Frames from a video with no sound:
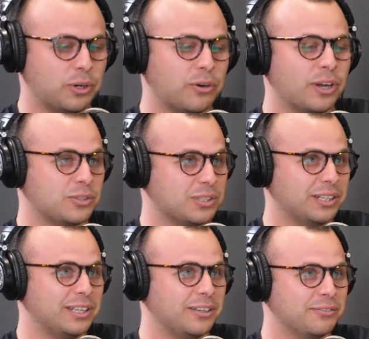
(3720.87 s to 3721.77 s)
Where I used to
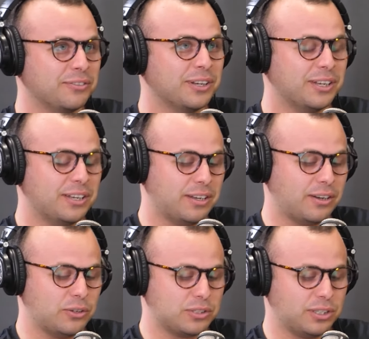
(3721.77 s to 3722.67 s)
live,
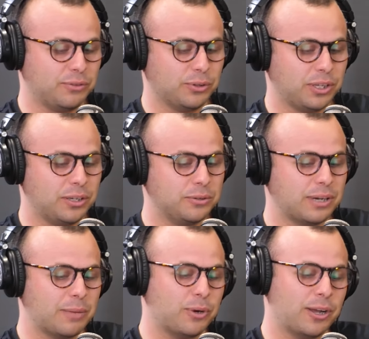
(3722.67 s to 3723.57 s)
I used to live on the hill and